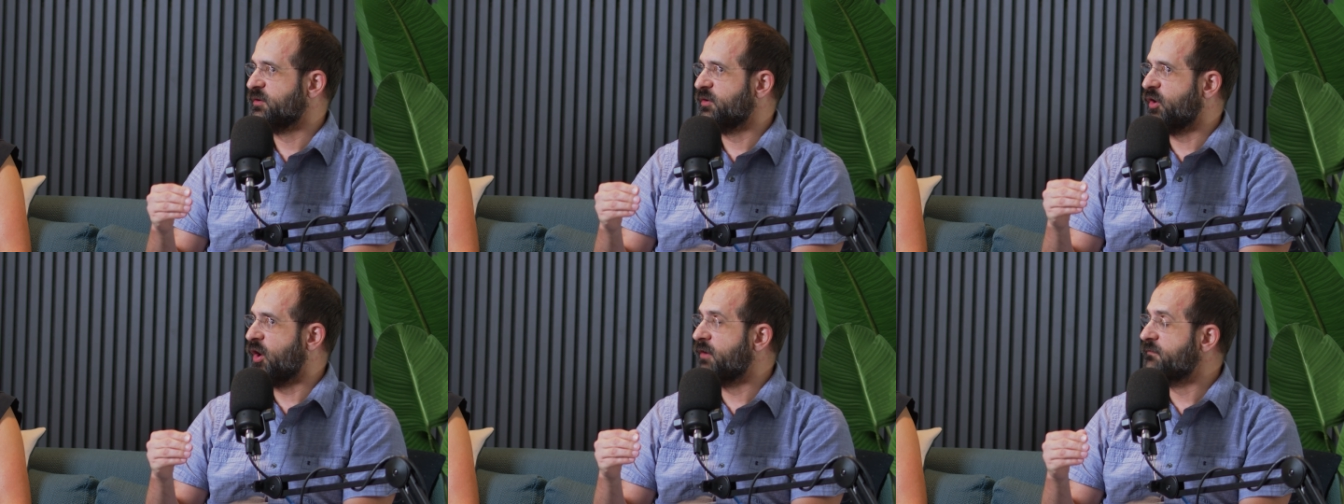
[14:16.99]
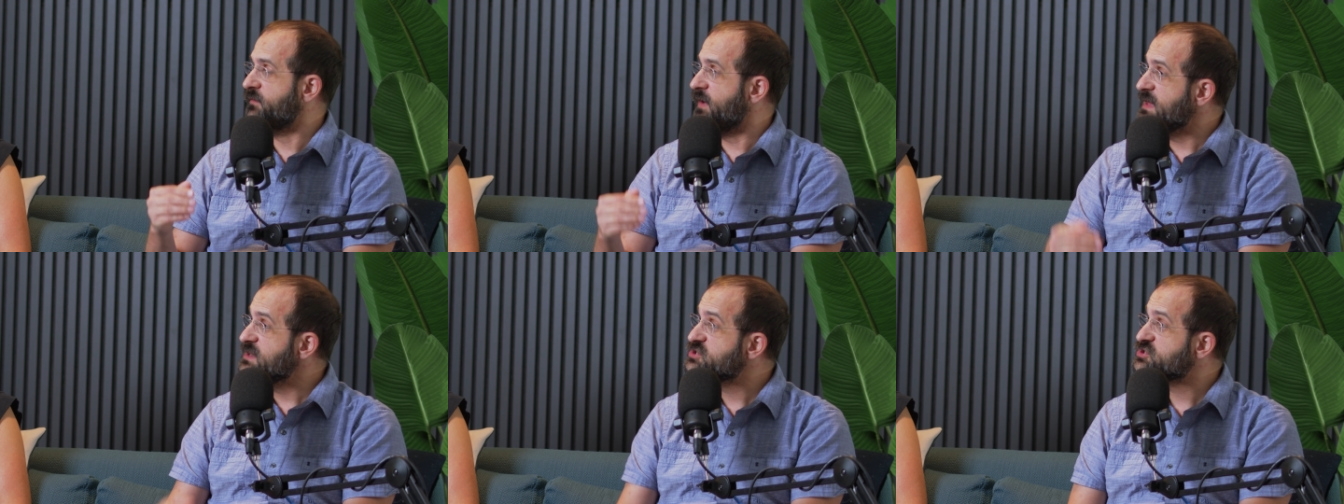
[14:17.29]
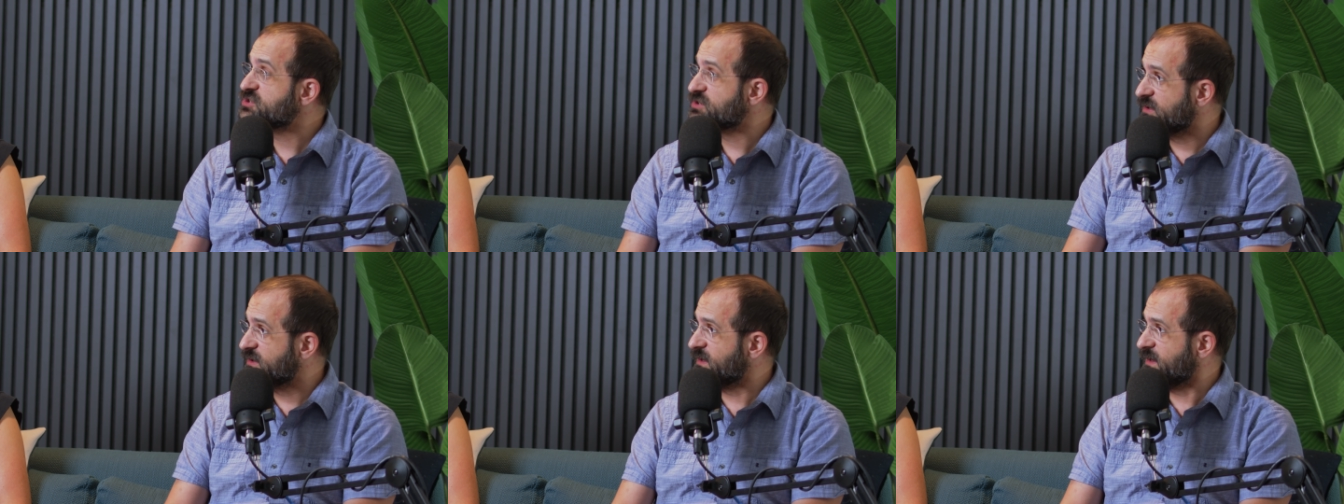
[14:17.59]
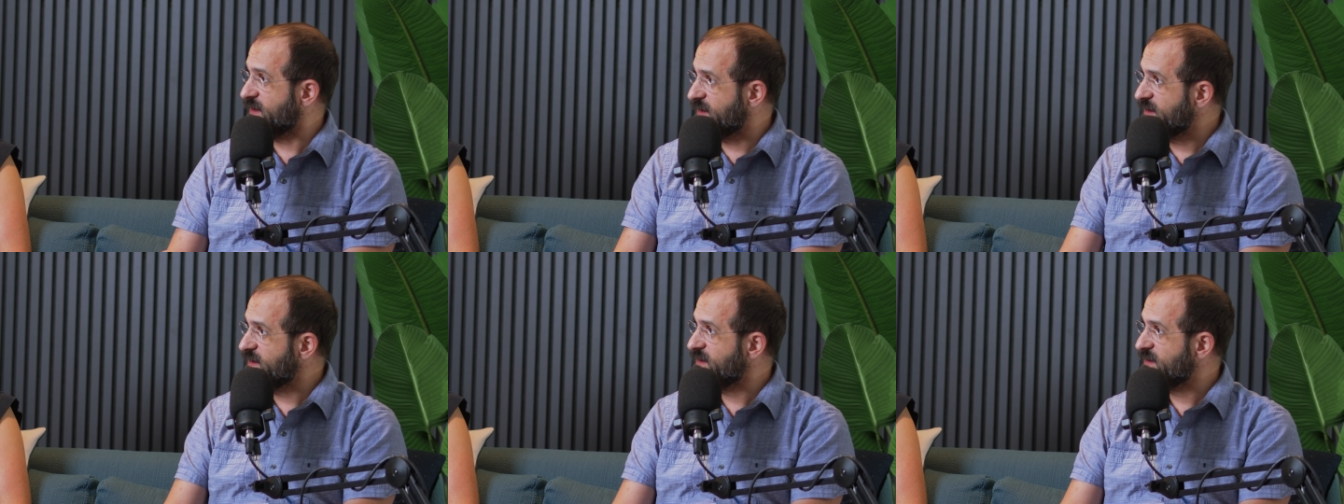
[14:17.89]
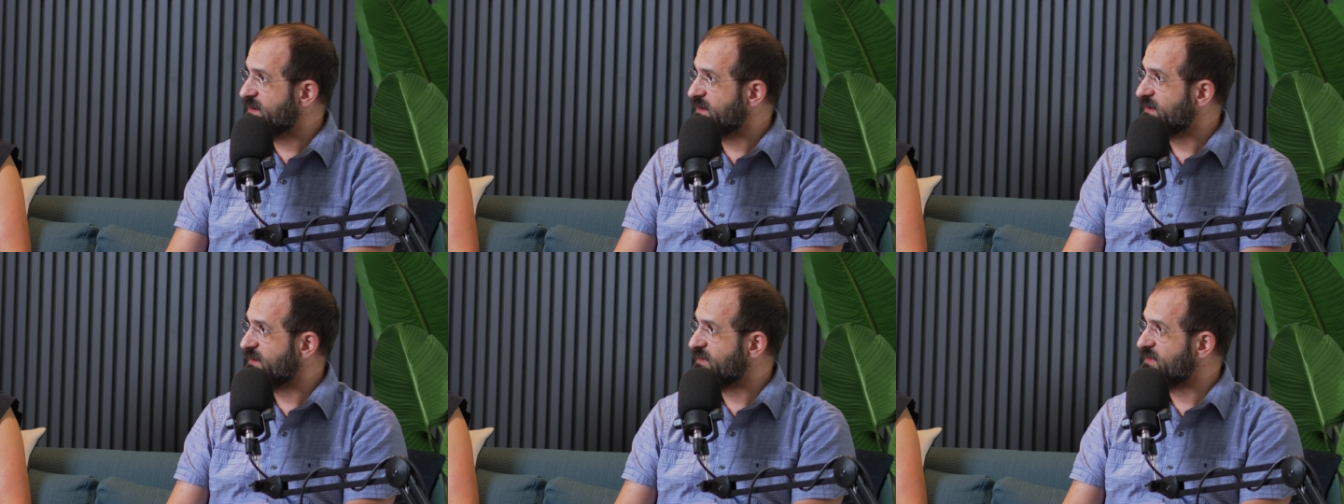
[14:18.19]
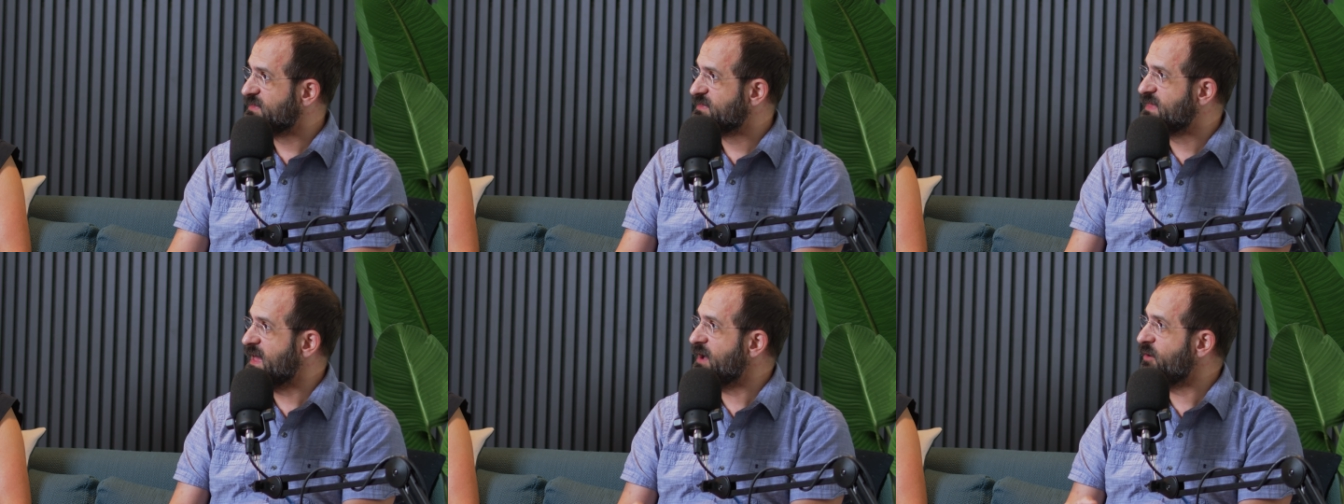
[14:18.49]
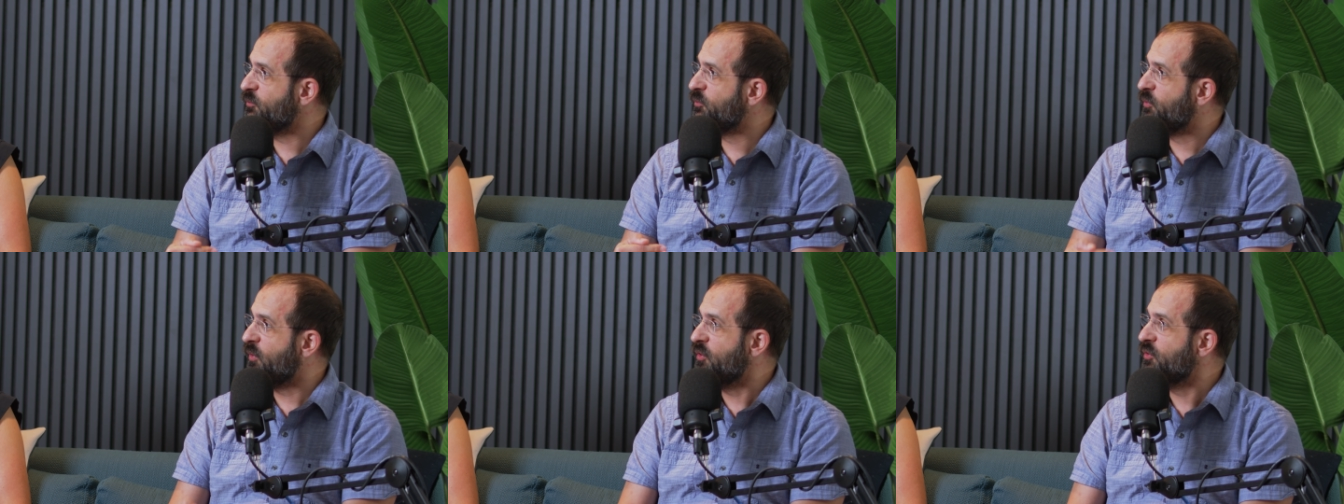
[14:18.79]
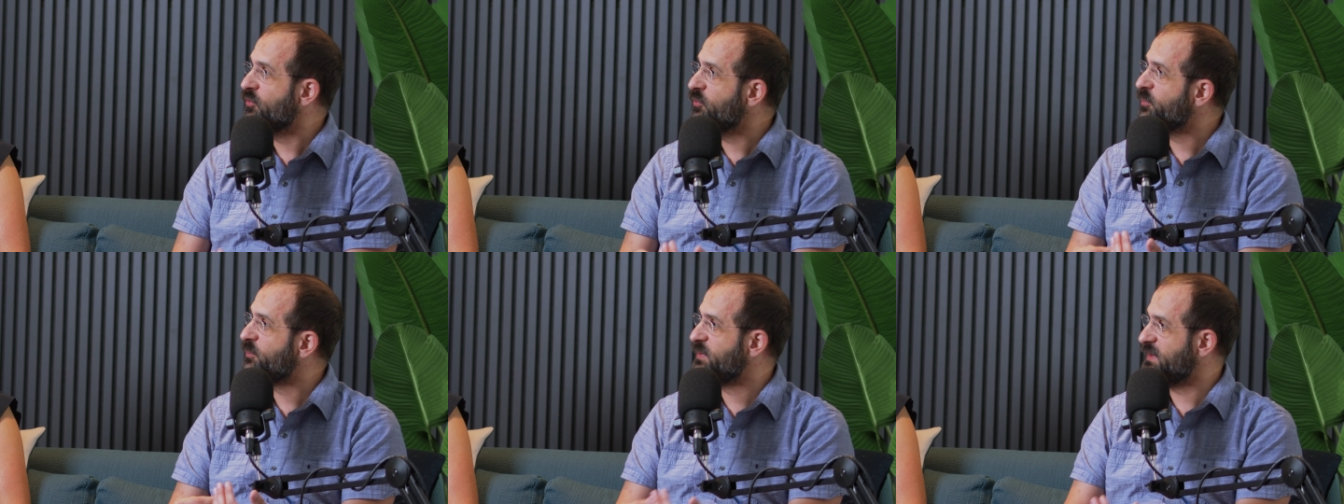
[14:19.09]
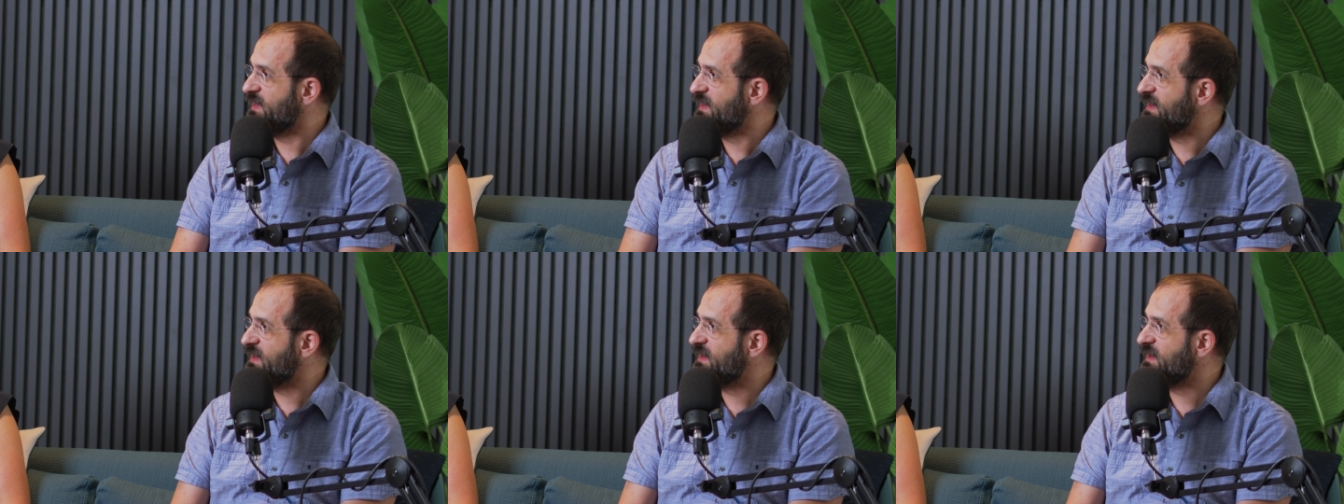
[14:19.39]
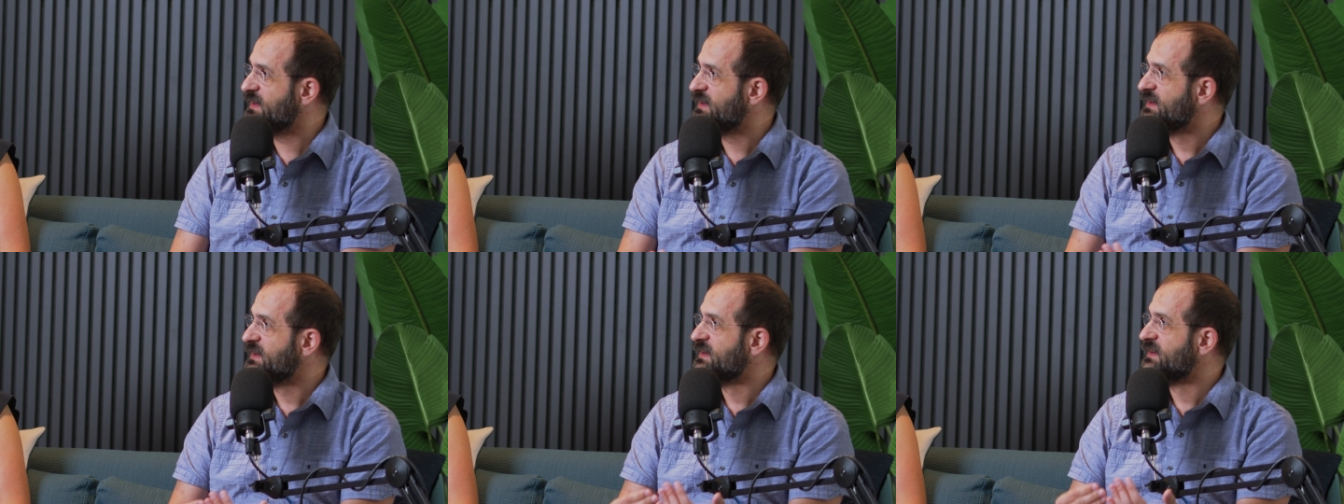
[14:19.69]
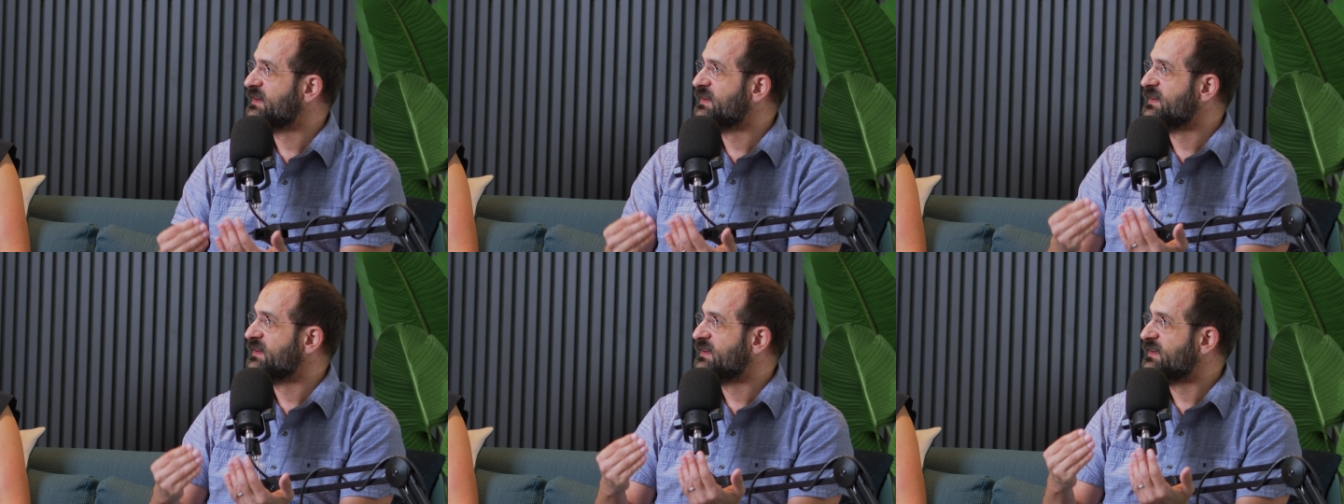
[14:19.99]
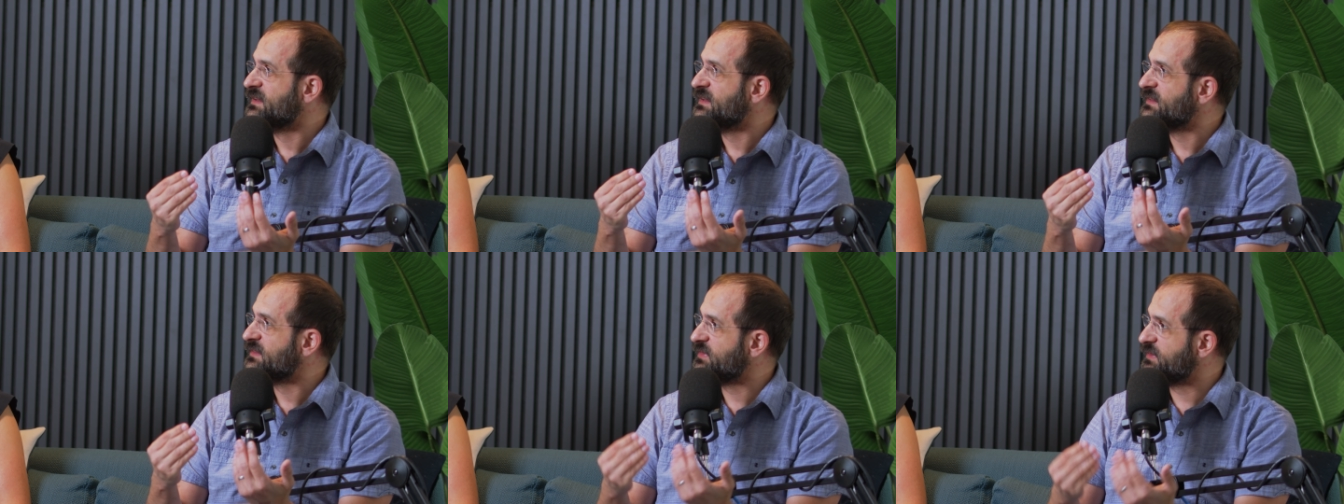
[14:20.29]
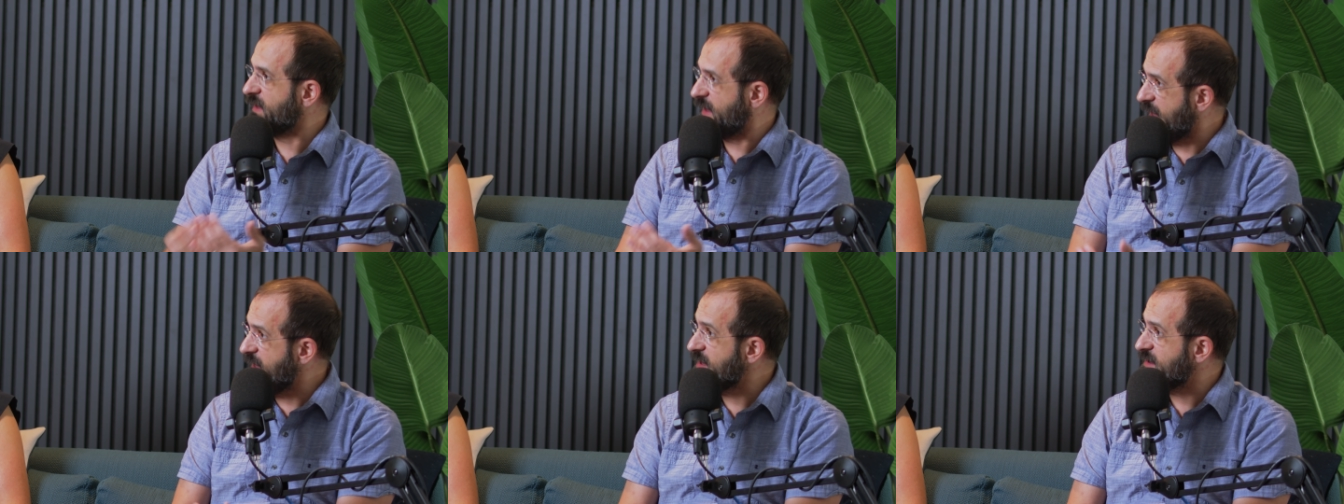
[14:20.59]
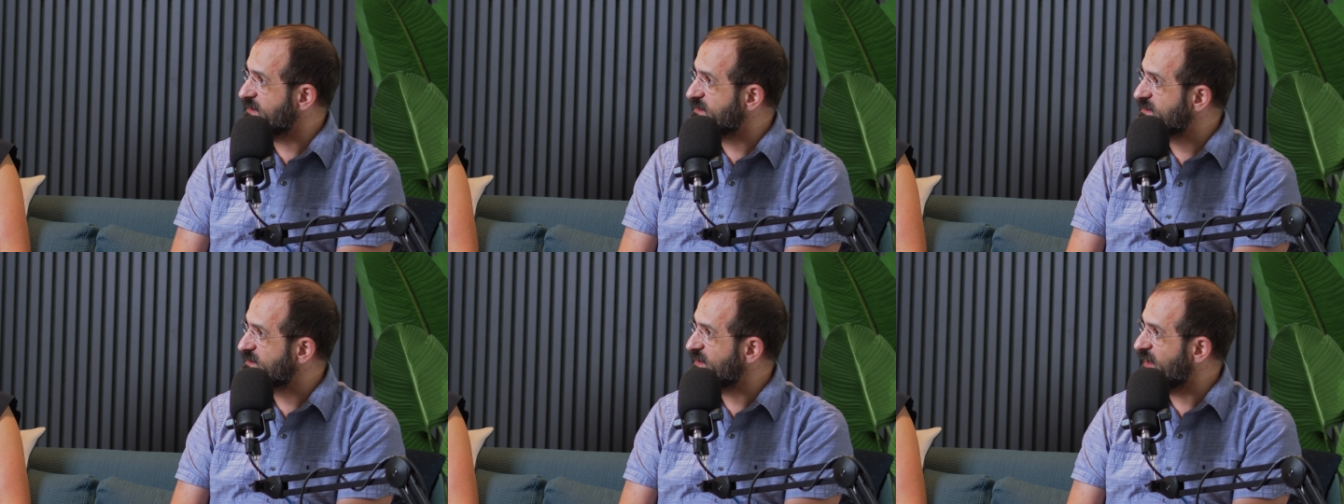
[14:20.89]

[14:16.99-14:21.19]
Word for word: eventually, that won't yeah. be the case,